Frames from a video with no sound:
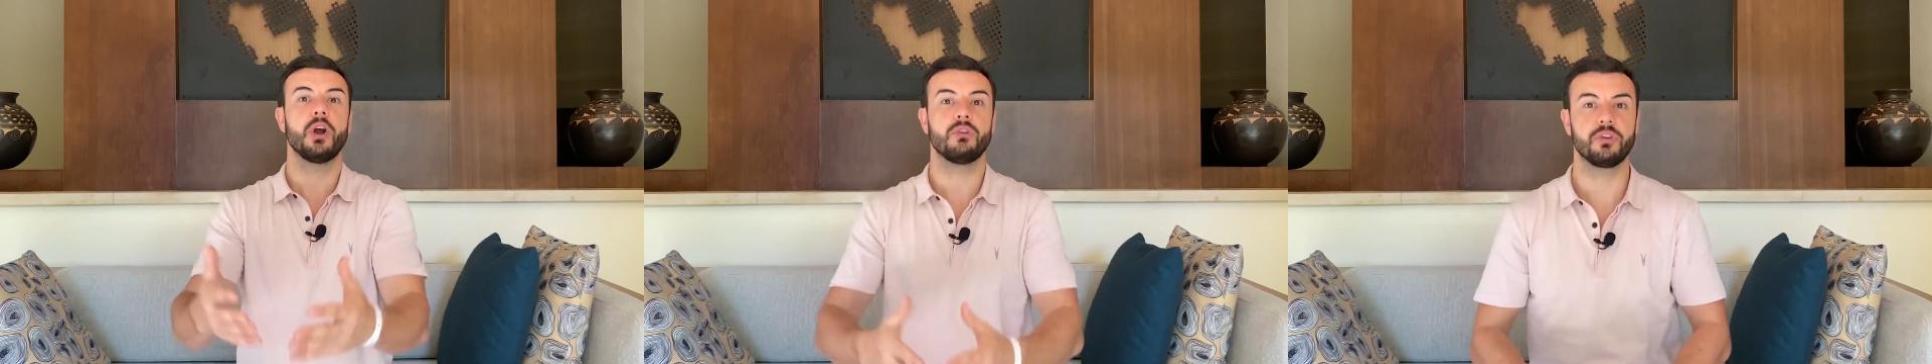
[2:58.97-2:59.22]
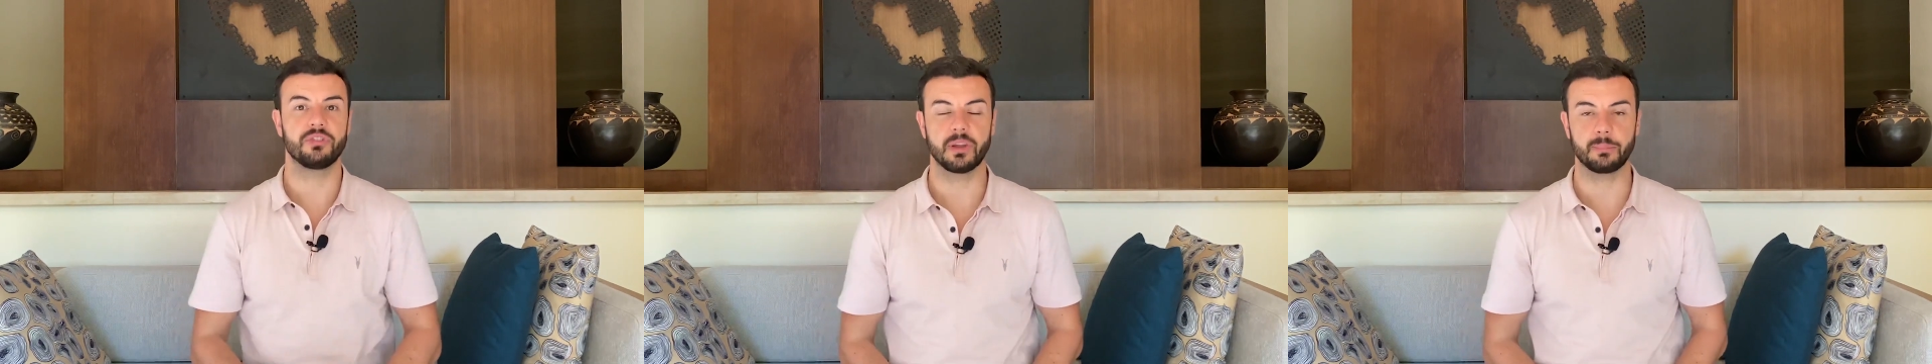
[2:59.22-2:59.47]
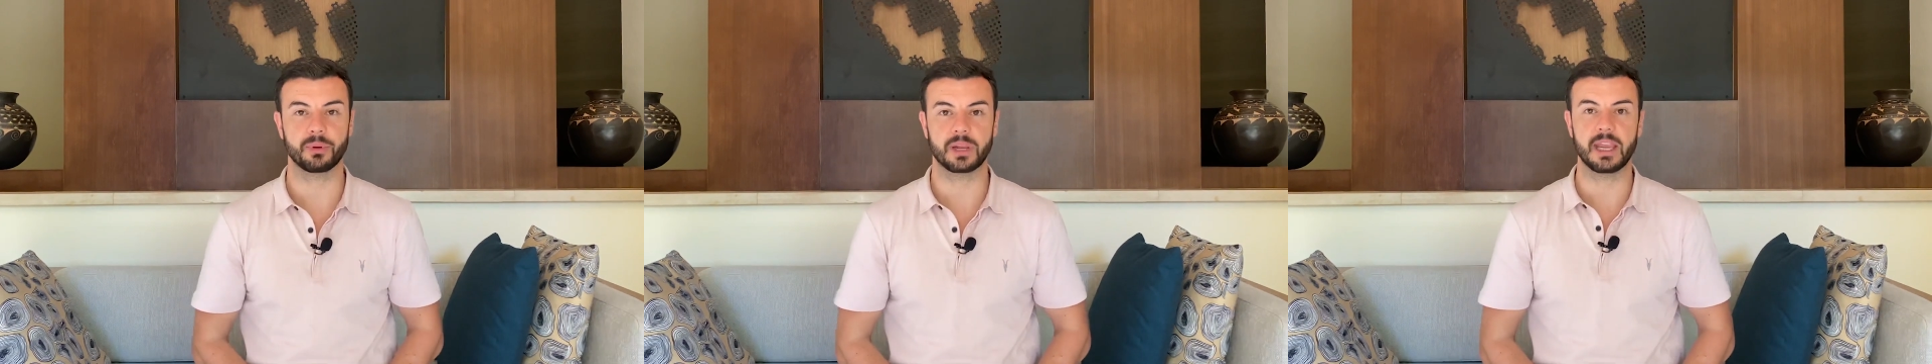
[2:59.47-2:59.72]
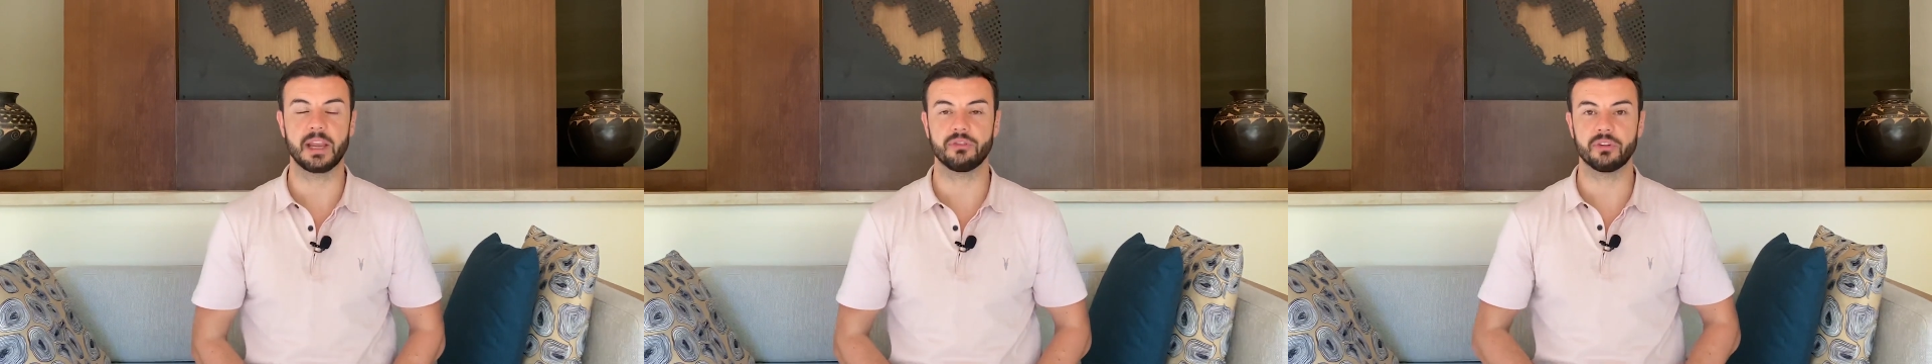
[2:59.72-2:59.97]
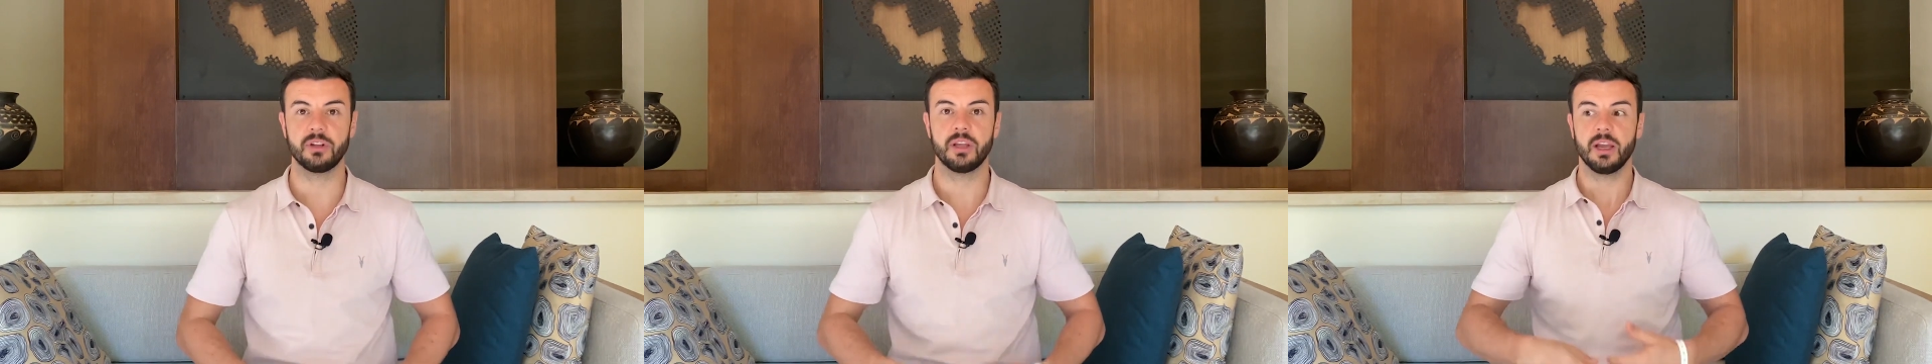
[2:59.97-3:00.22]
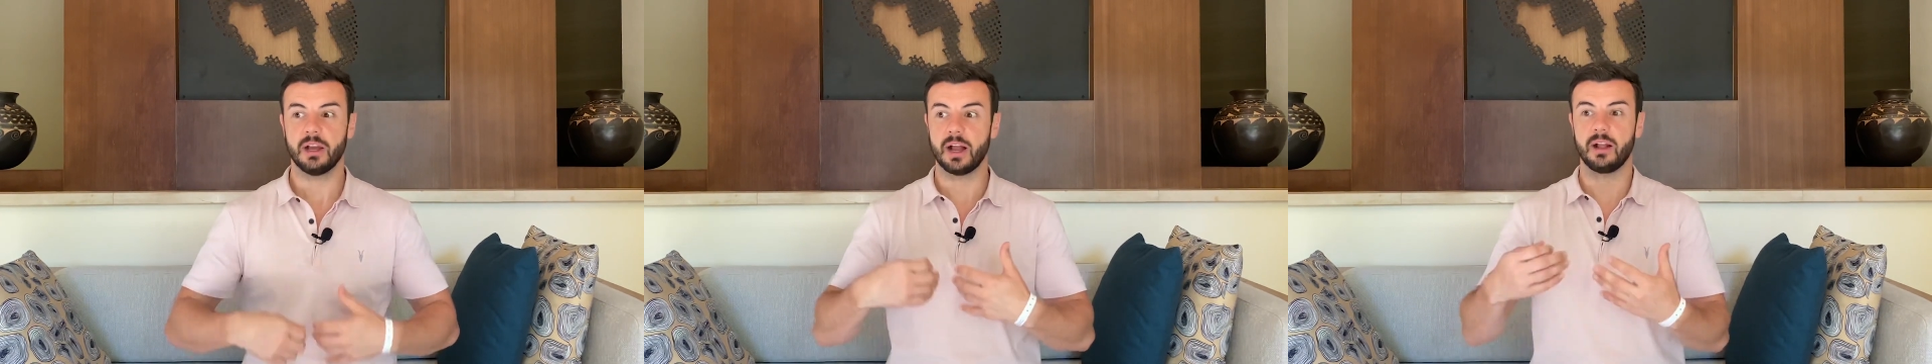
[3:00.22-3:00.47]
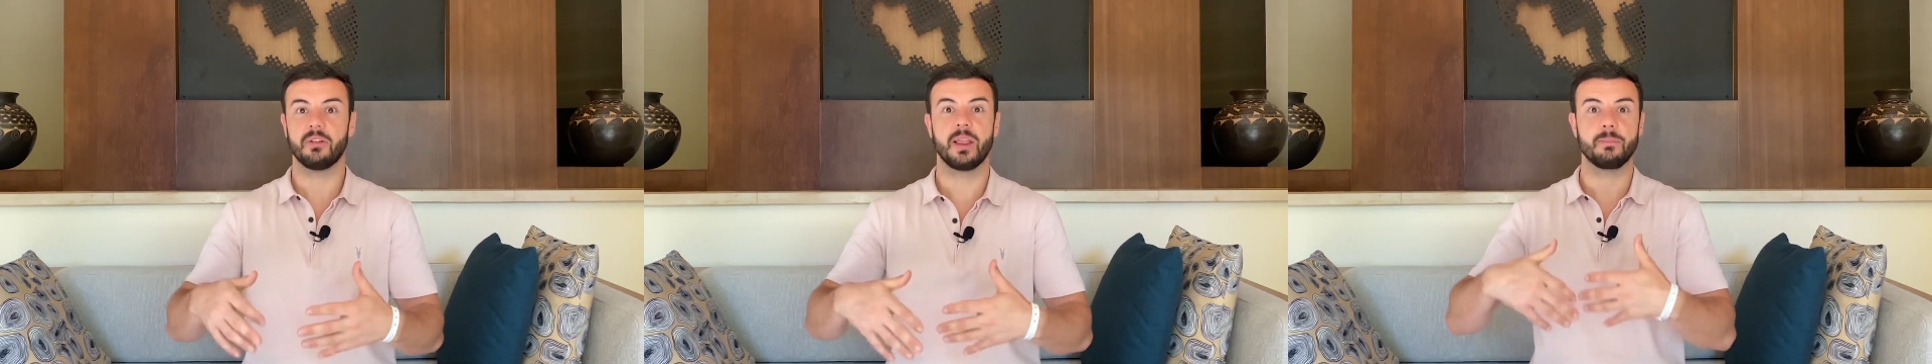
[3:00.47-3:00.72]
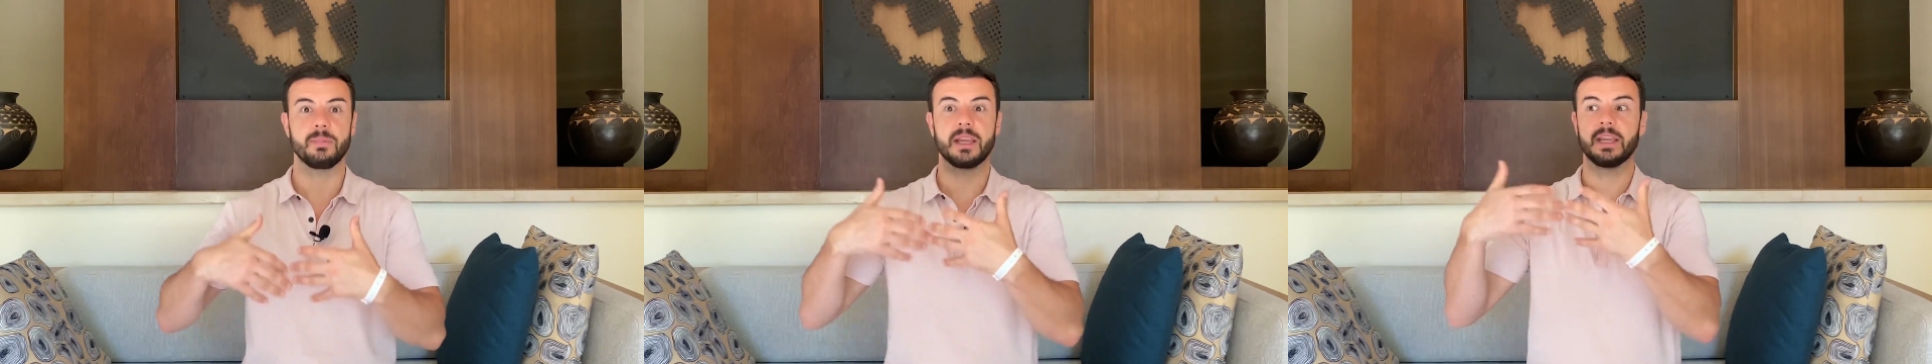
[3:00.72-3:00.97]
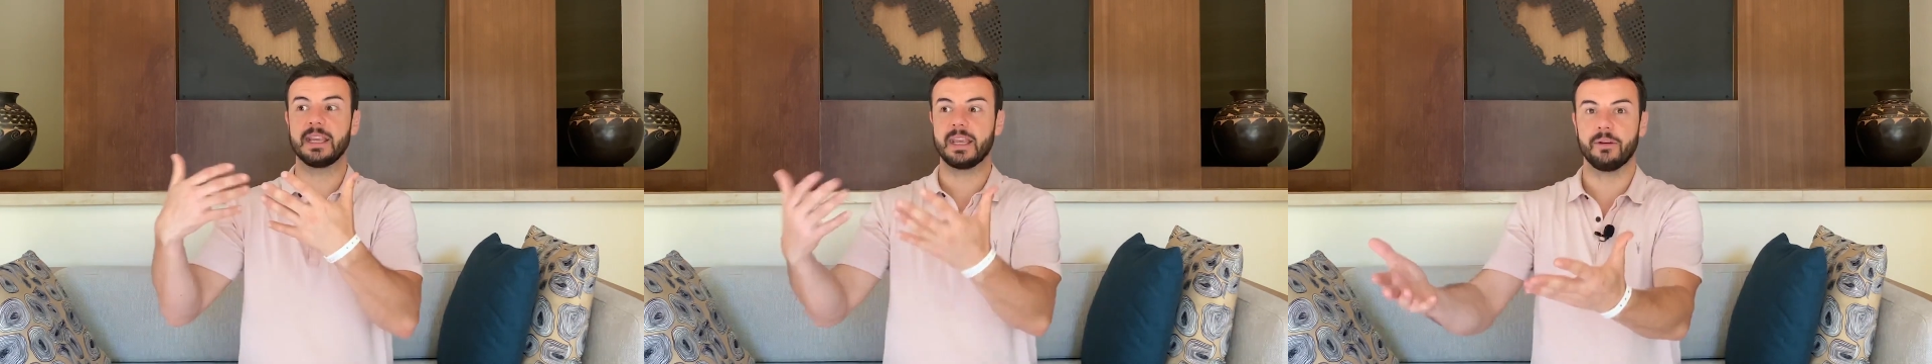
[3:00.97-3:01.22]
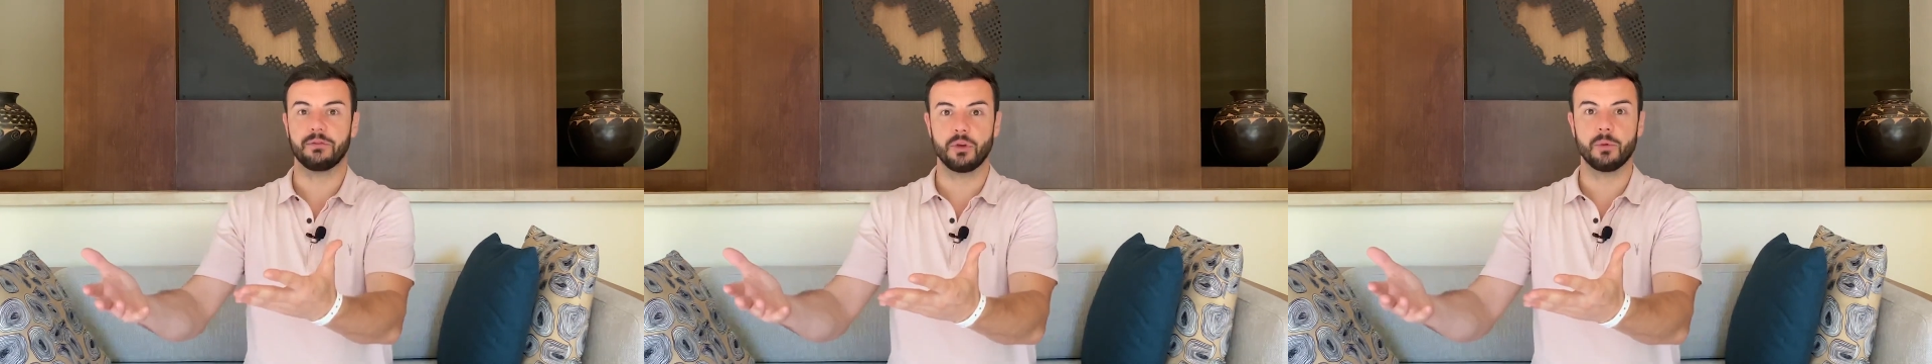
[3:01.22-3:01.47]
reciprocation. Let me give you